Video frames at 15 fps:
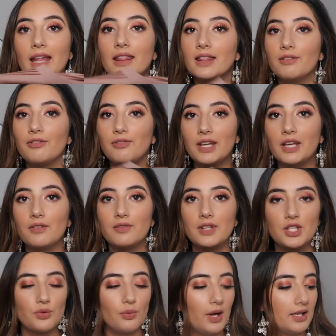And the fit of
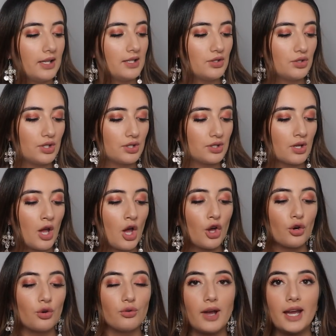this one is just
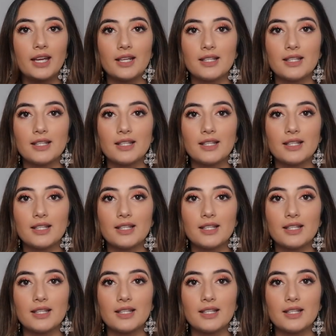great.